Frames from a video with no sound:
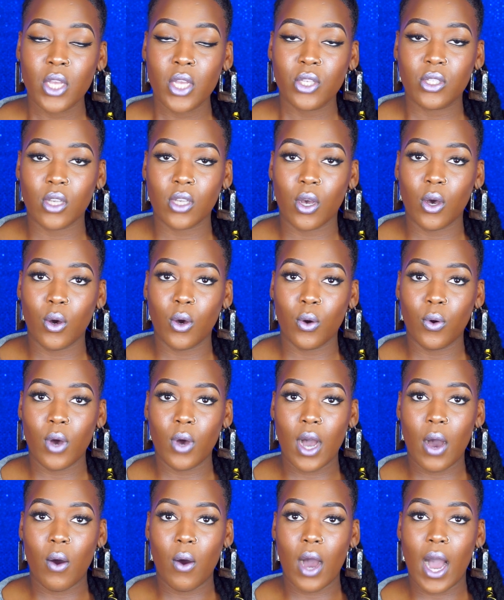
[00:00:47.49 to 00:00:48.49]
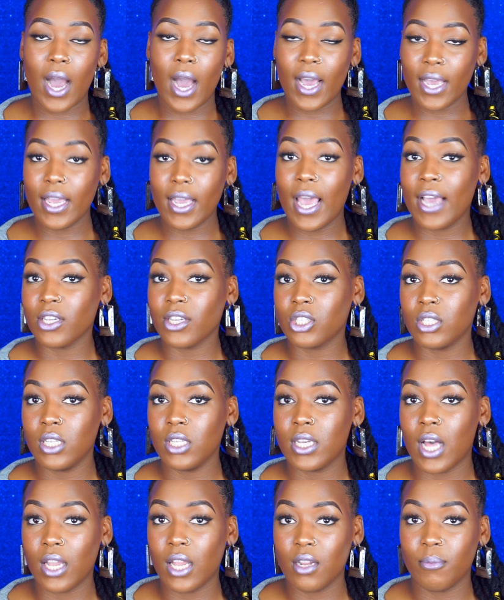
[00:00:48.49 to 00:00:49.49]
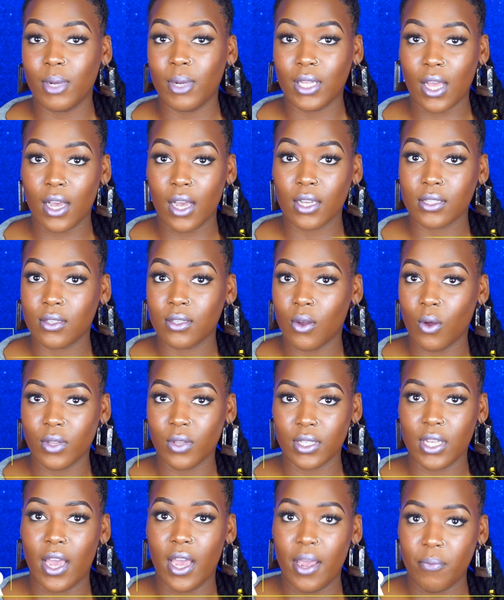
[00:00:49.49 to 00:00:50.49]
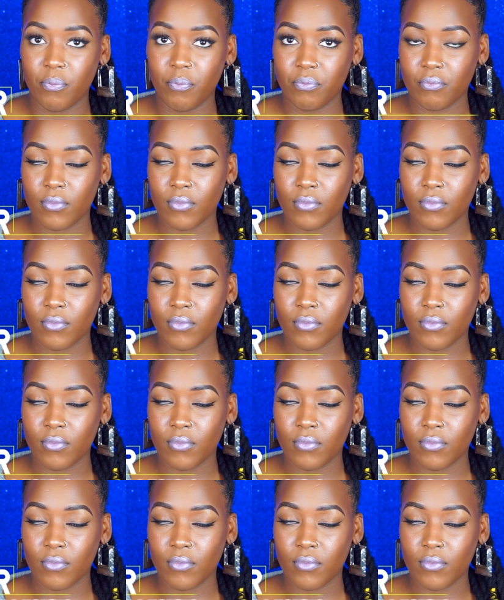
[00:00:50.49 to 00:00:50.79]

So I actually color my locks all the time.